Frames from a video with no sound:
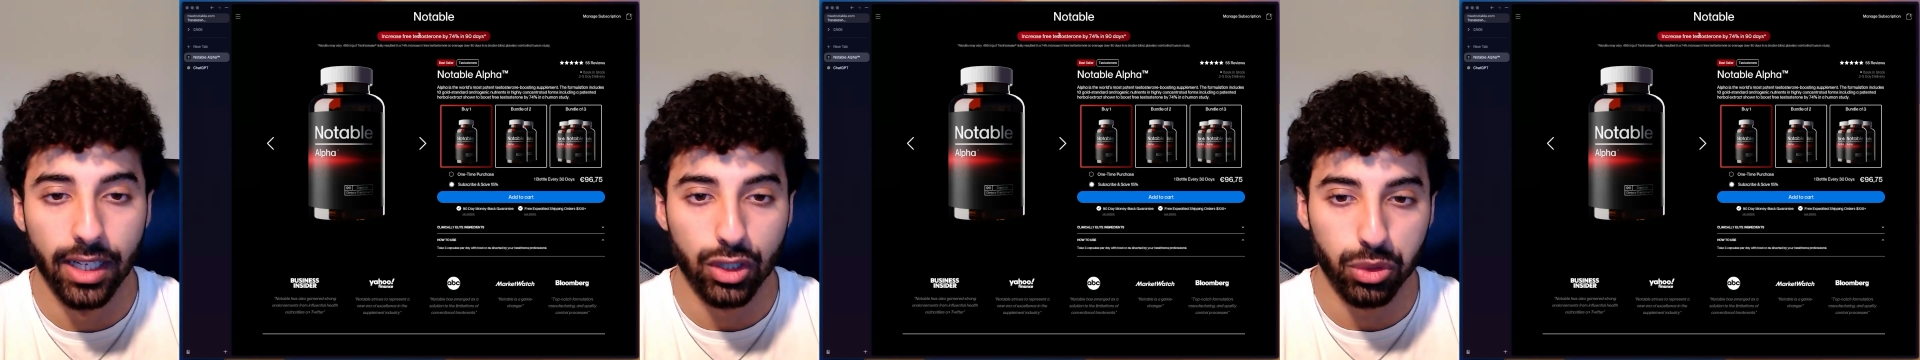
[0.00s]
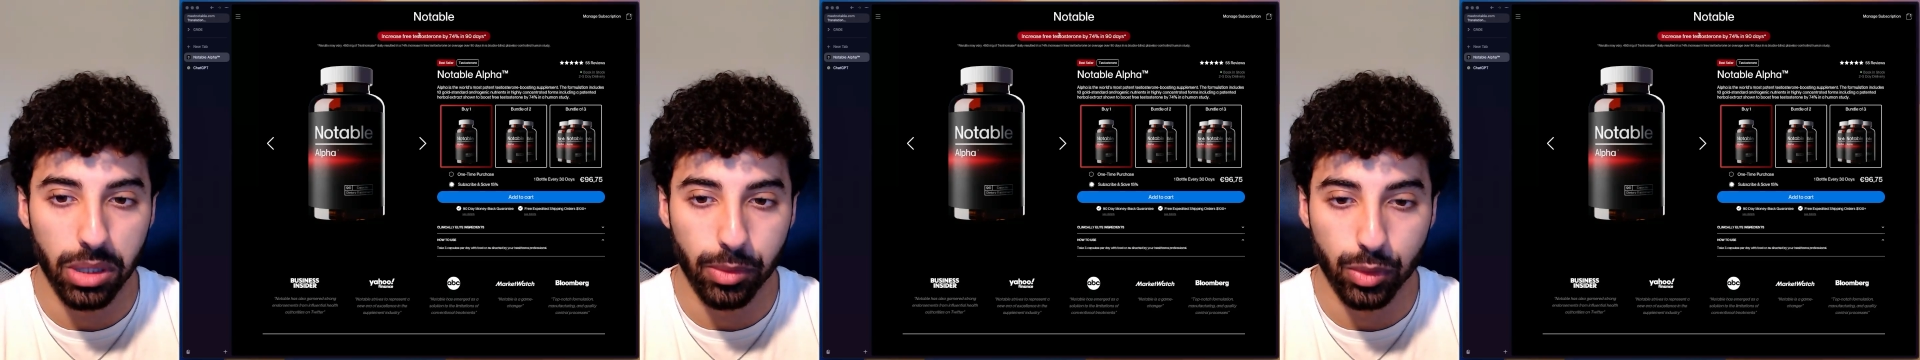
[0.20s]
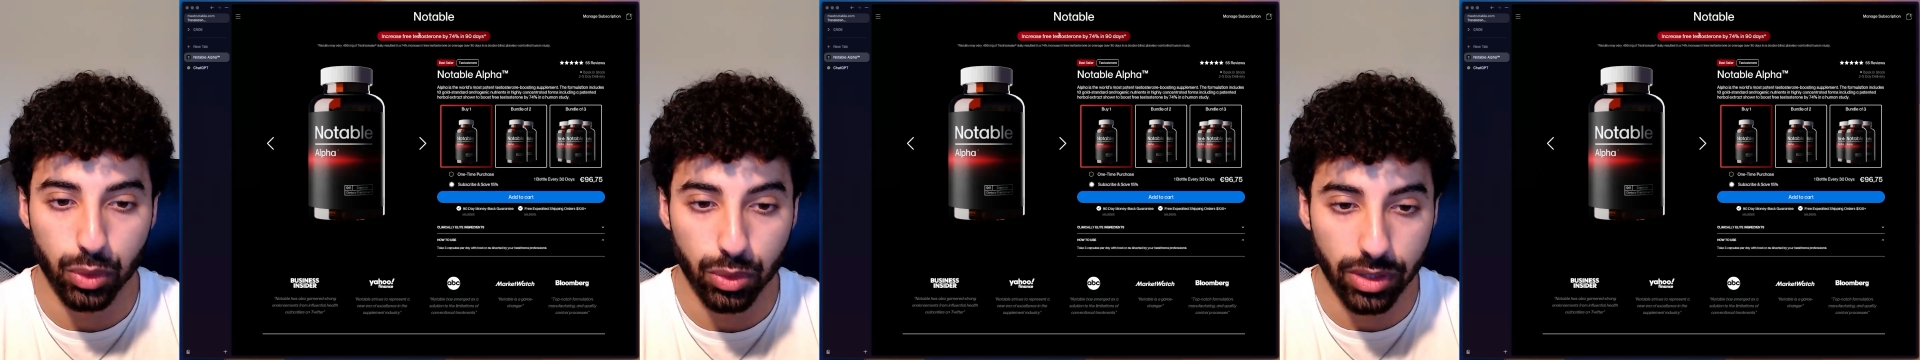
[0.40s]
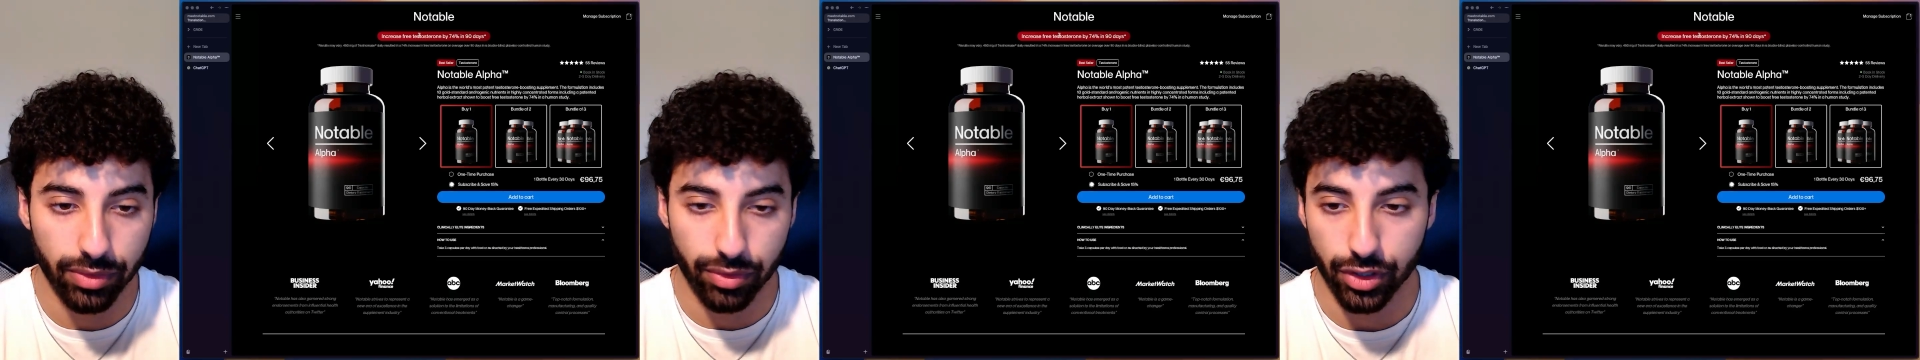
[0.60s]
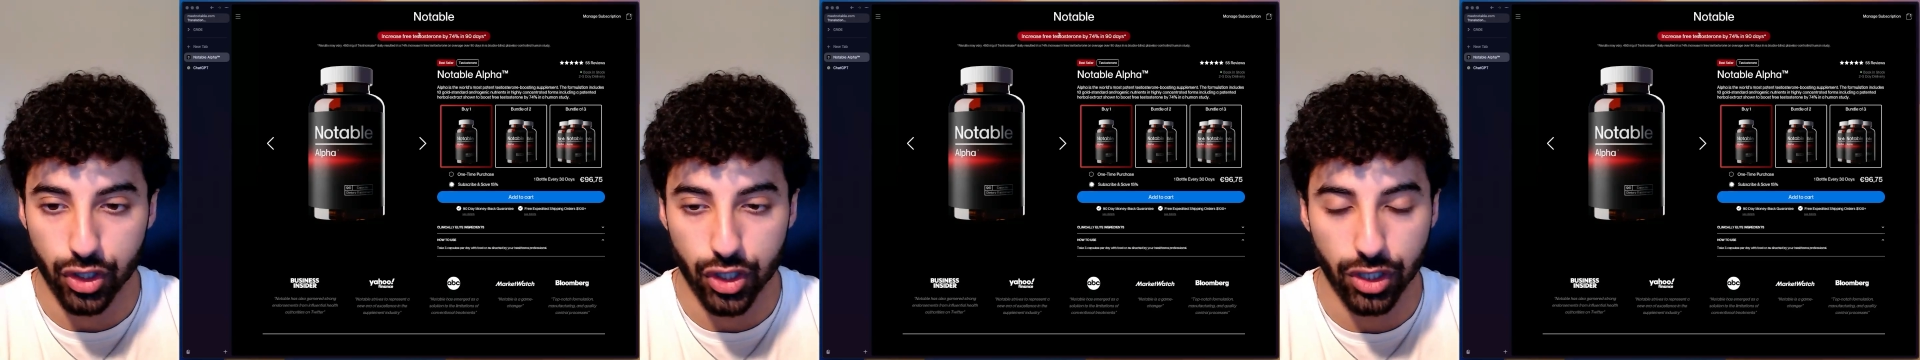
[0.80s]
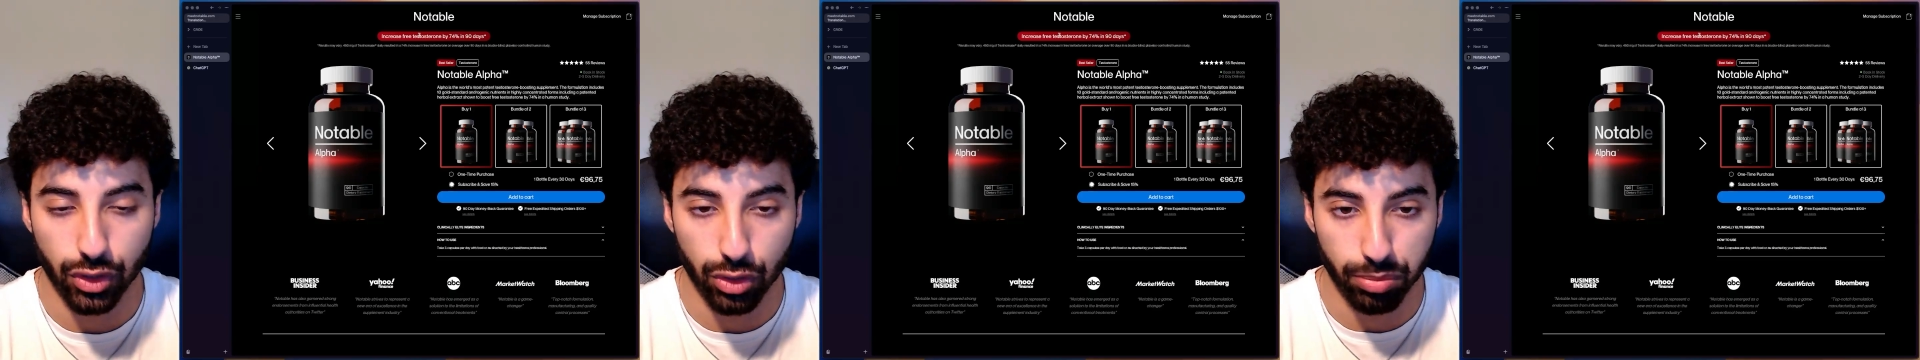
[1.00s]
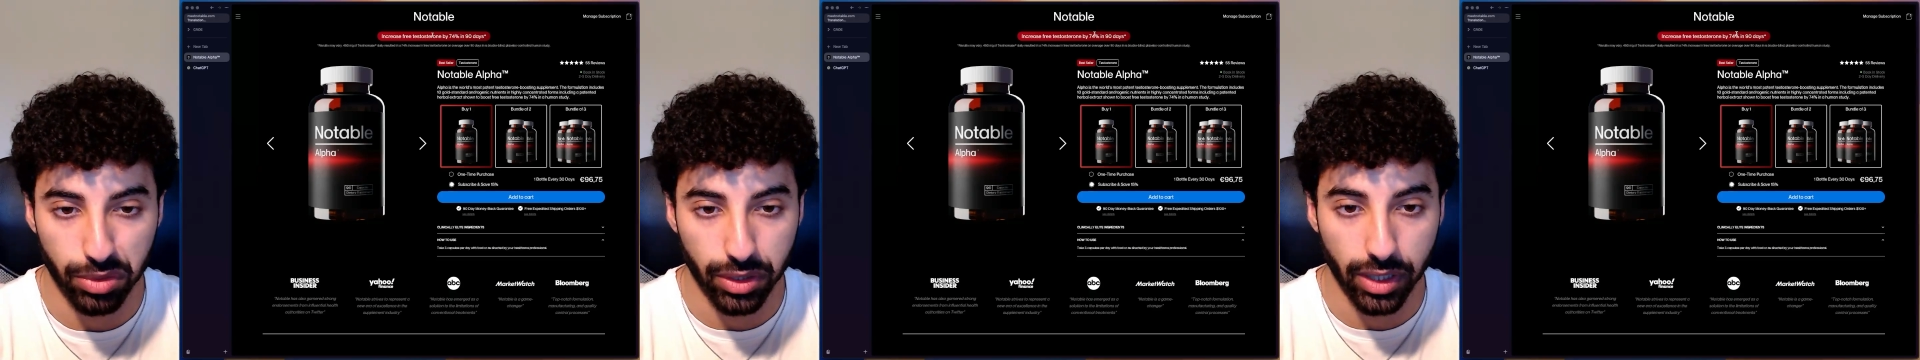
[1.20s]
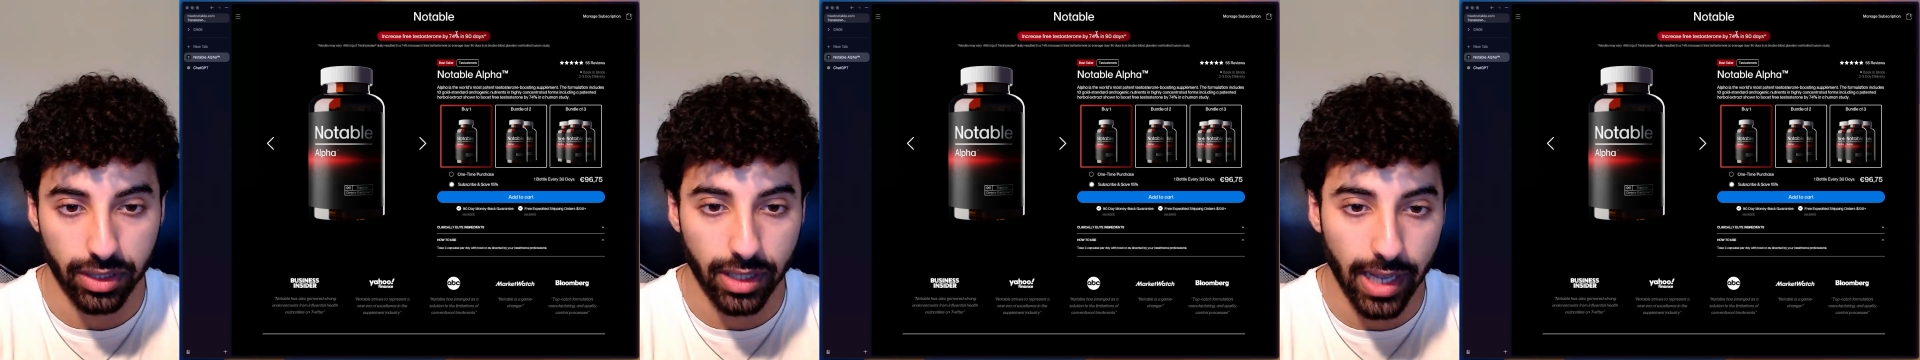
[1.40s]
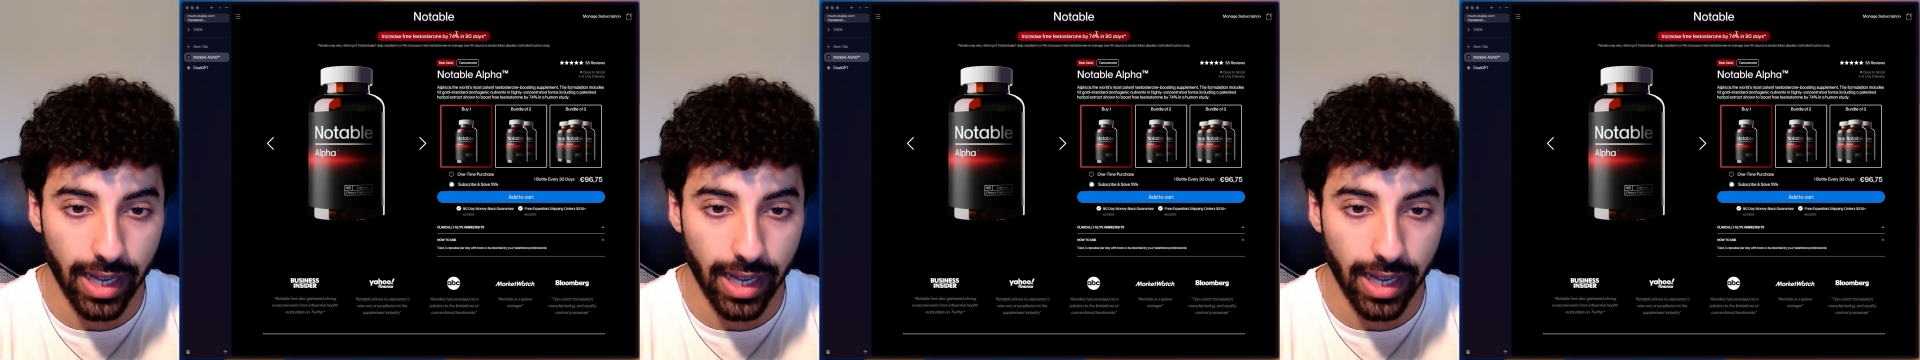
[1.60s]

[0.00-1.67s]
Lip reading: to be able to differentiate your product